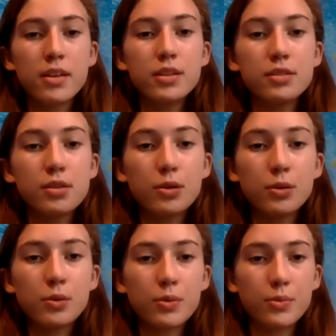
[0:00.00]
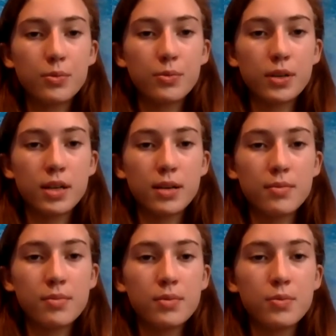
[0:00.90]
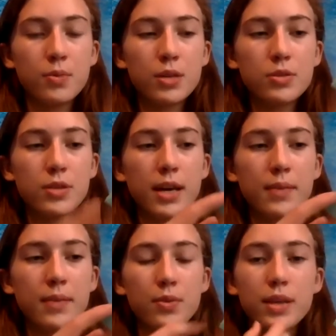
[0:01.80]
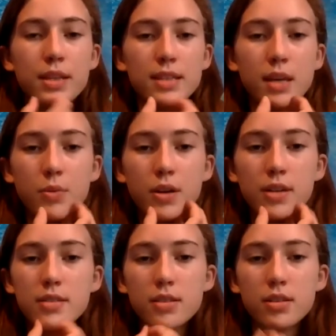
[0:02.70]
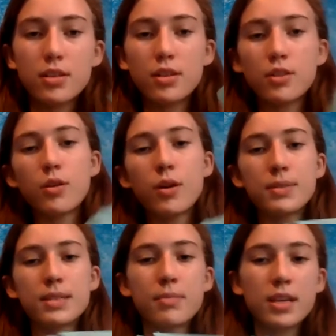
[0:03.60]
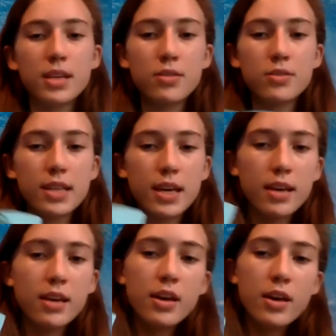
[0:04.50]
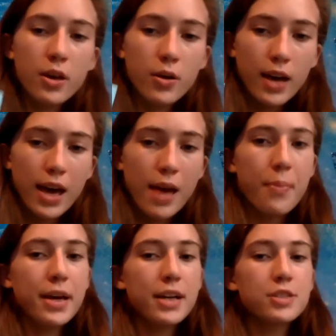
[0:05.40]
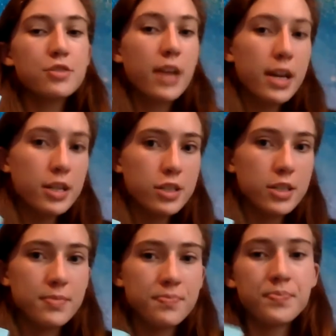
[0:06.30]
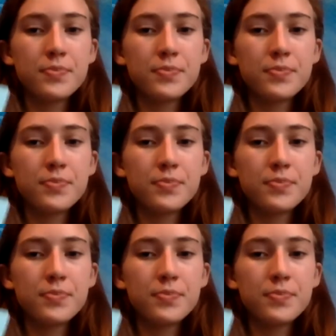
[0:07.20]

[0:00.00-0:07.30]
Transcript: So when you do that, the way this game works, you go up to somebody and you say, okay, pick a direction.